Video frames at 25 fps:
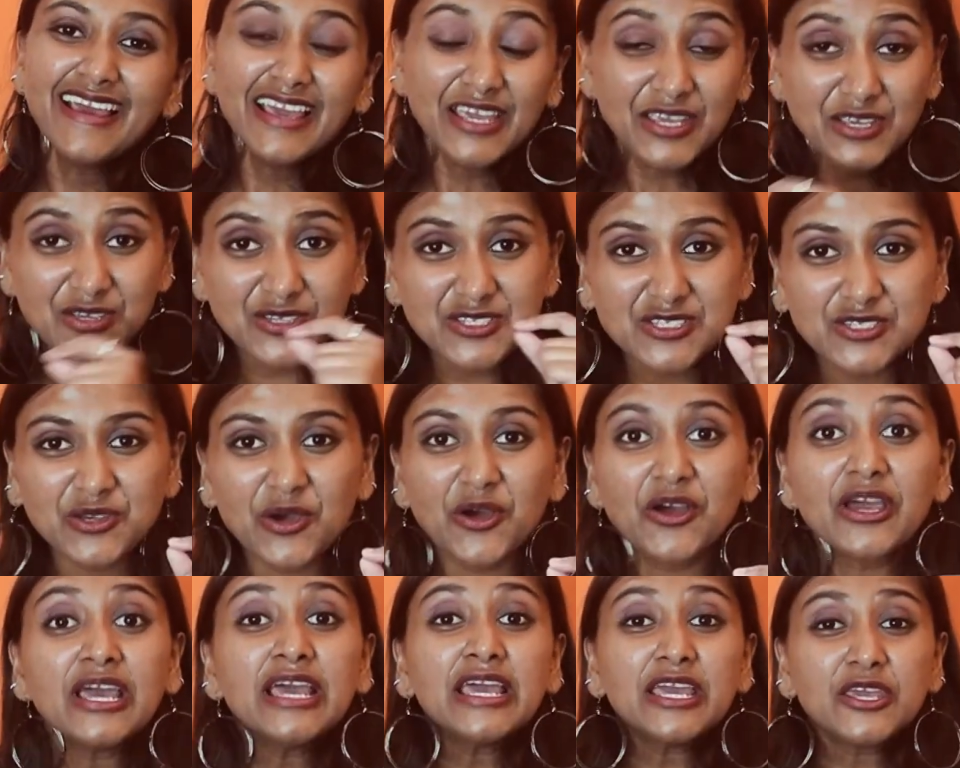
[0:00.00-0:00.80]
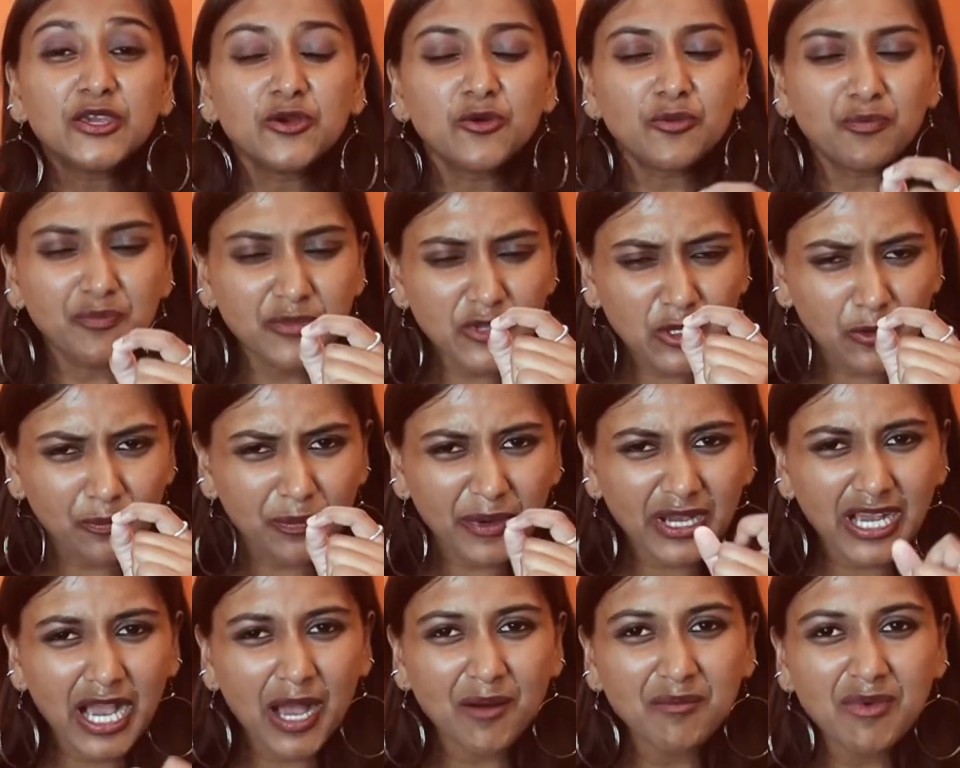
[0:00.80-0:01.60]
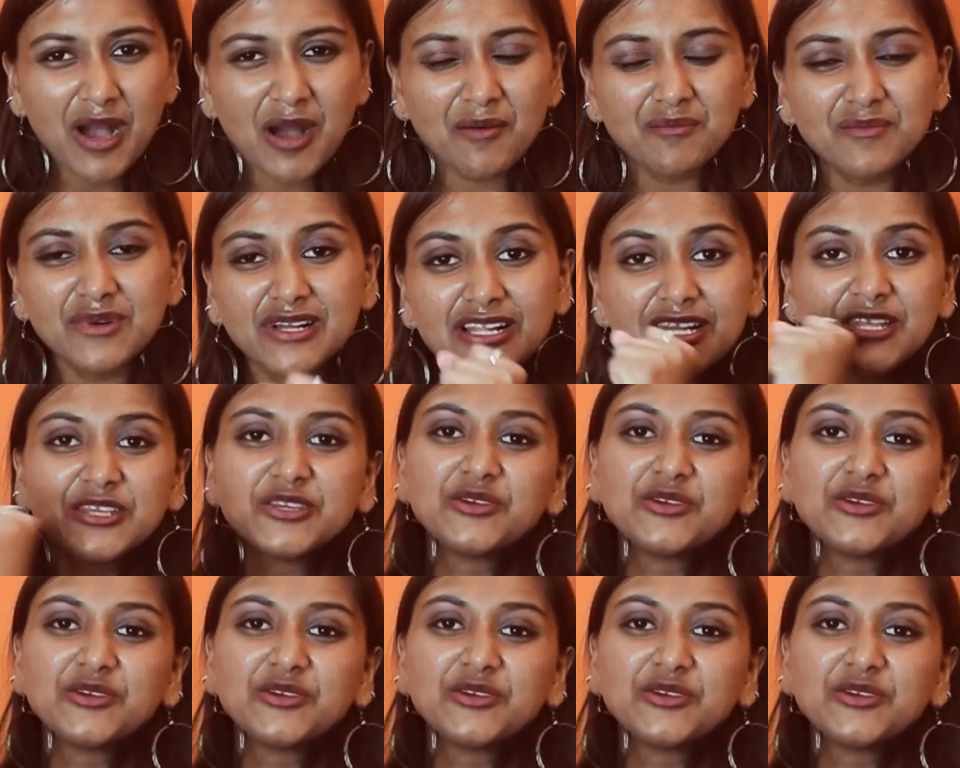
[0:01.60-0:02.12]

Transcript: You become humble,